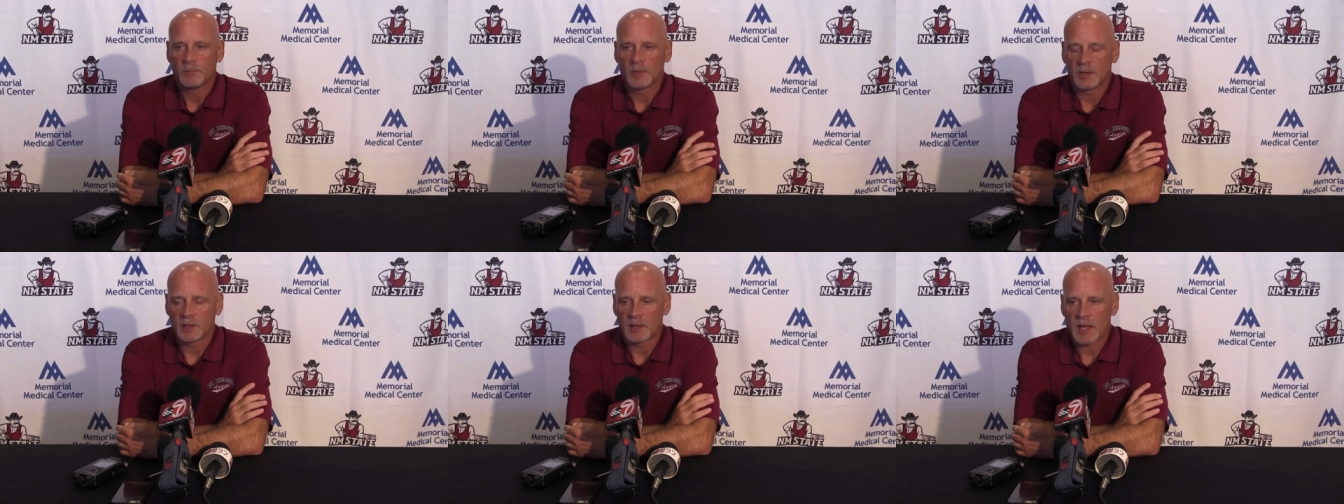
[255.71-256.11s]

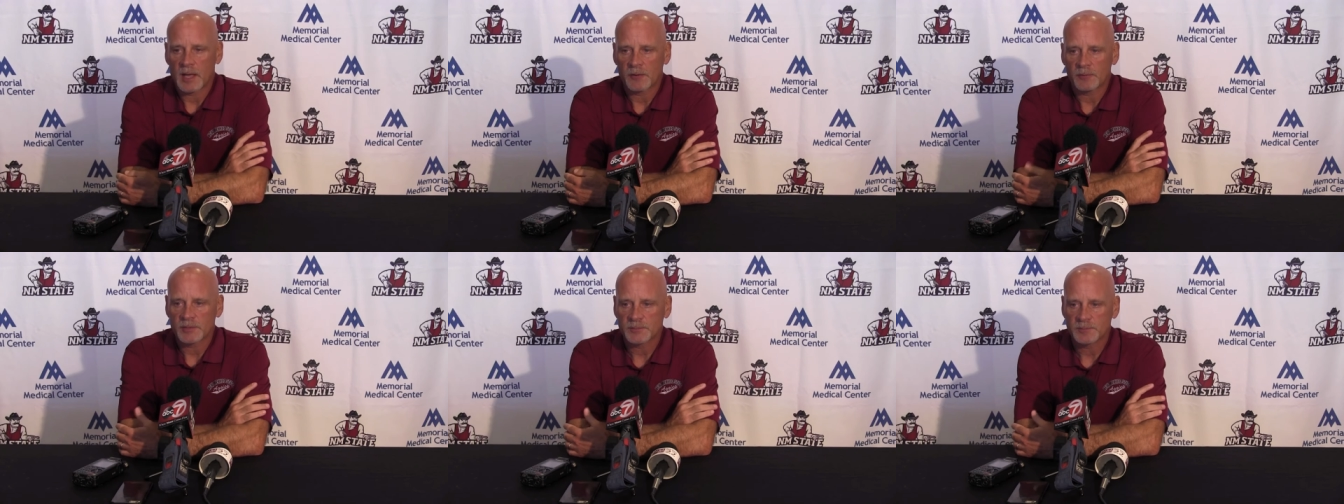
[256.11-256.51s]
but in a
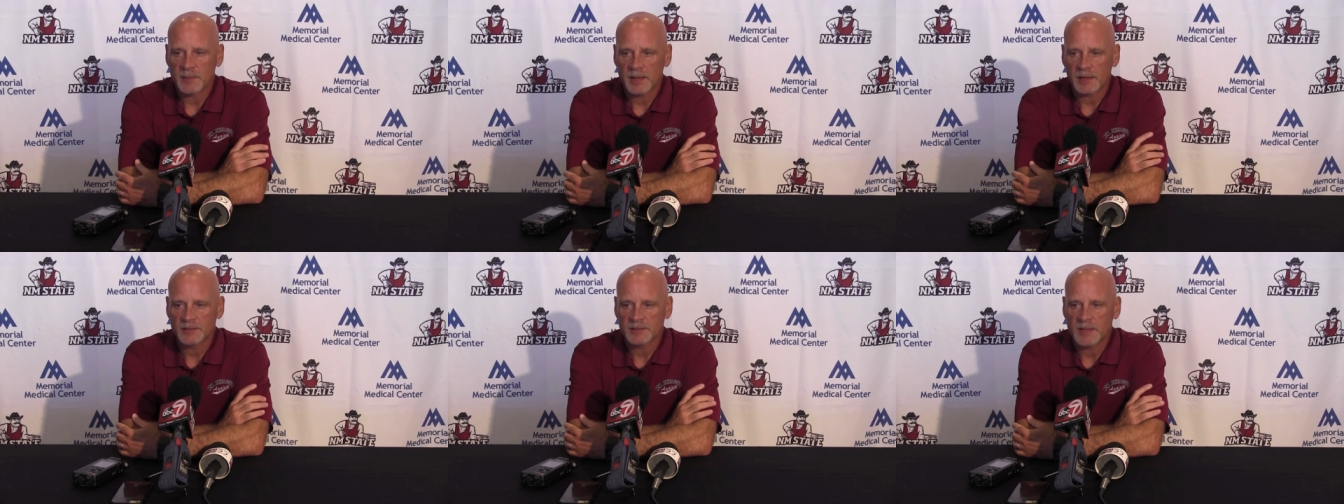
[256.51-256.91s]
lot of
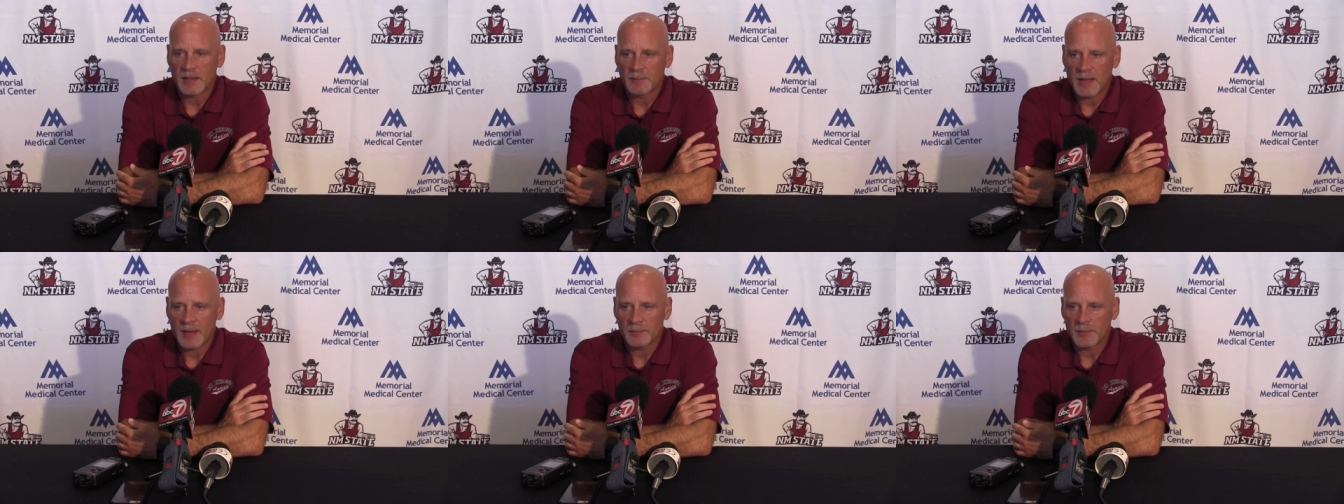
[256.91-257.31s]
respects,
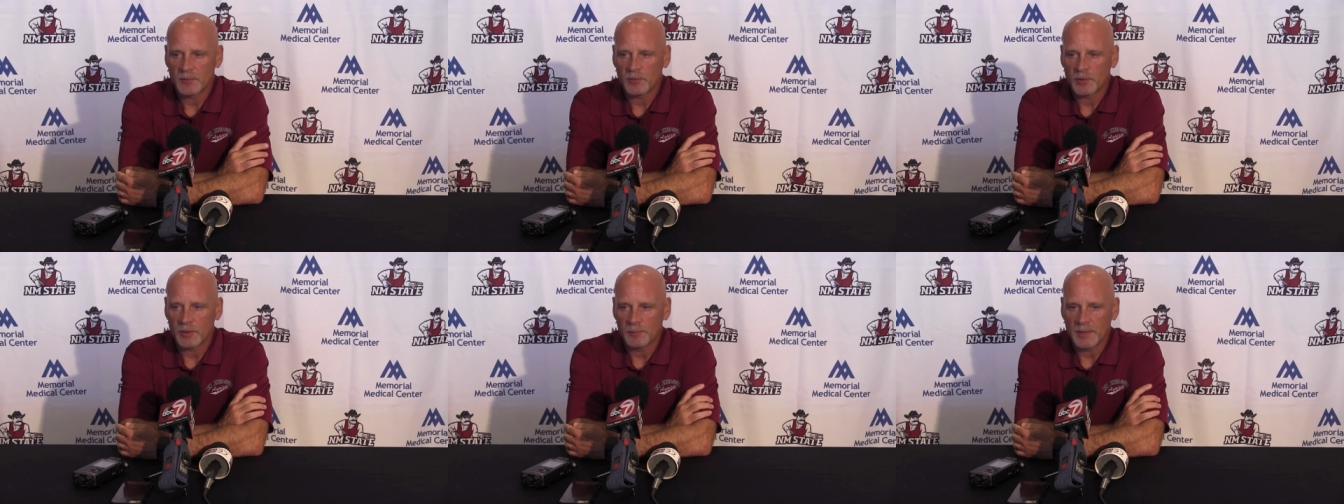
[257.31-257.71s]
that might have
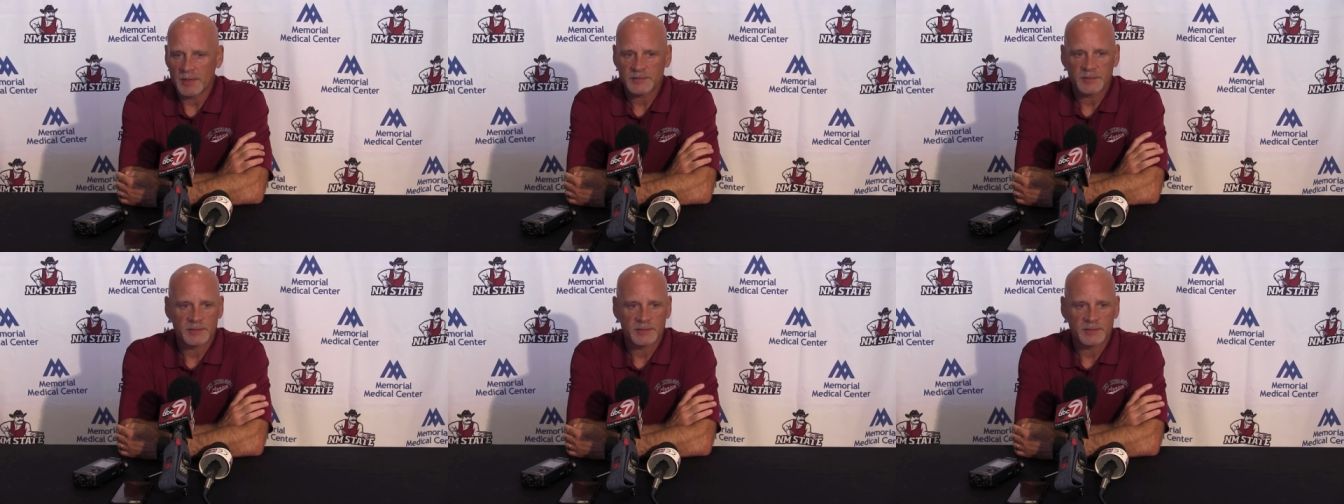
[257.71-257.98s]
been one of the best